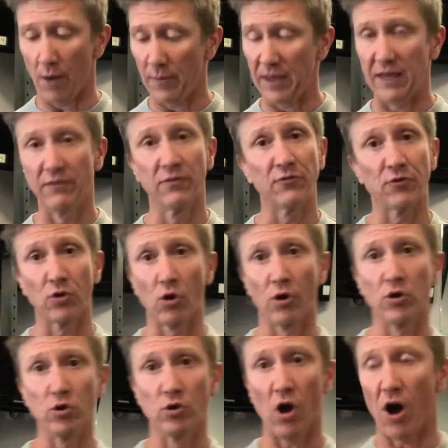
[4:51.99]
Even for all
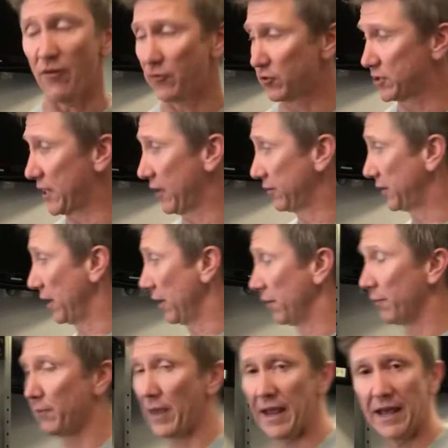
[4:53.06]
you golfers out there,
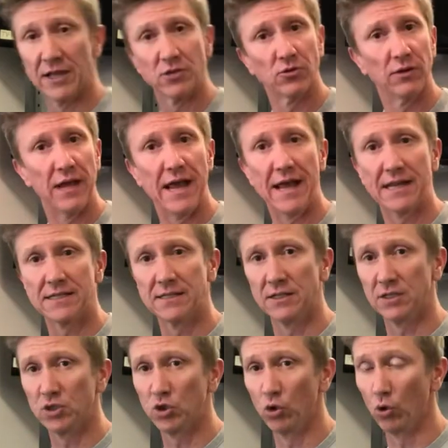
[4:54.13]
bands are an
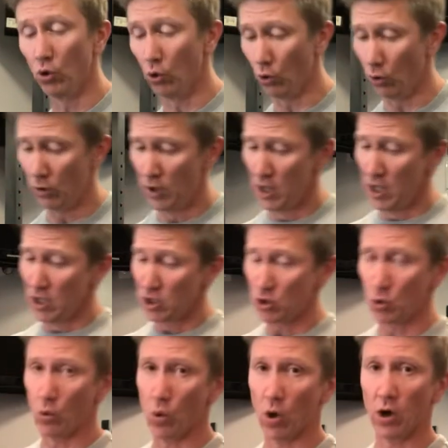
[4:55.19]
excellent tool to
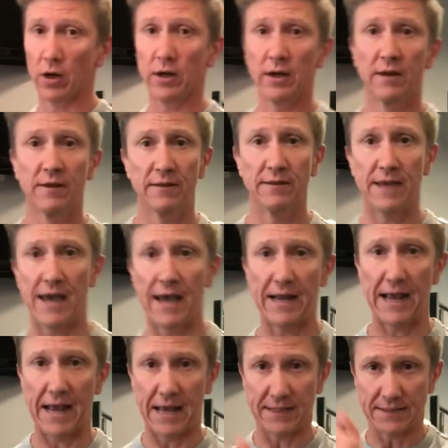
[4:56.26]
work
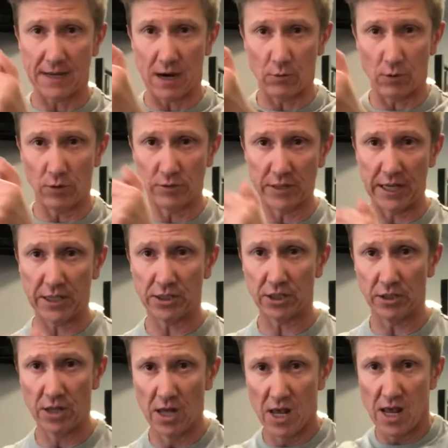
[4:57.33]
that
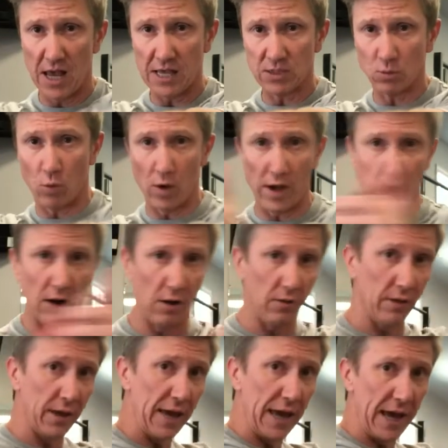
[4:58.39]
anti-rotation as well
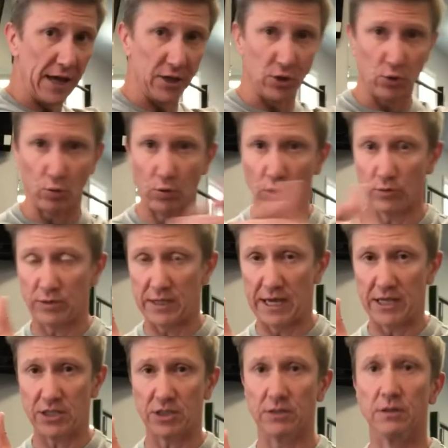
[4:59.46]
as your
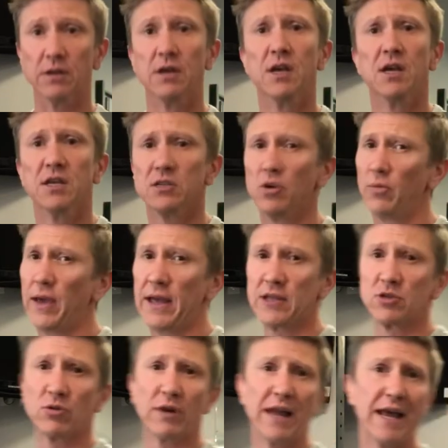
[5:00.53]
rotation. So bands
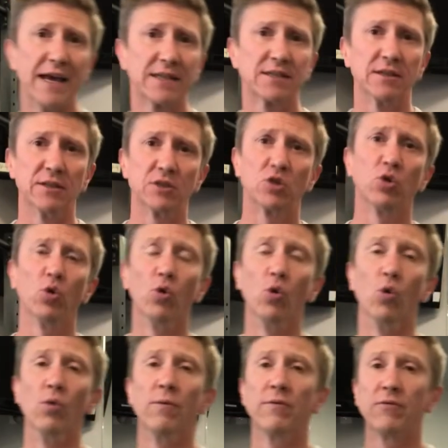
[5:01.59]
are an excellent
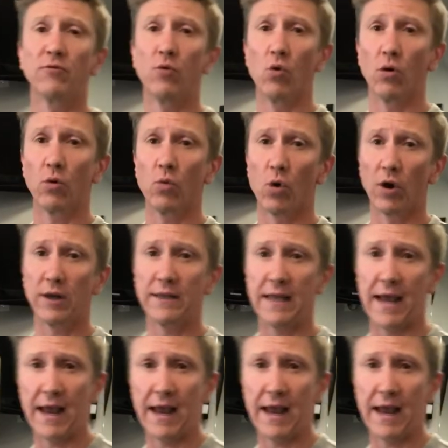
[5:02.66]
tool for working that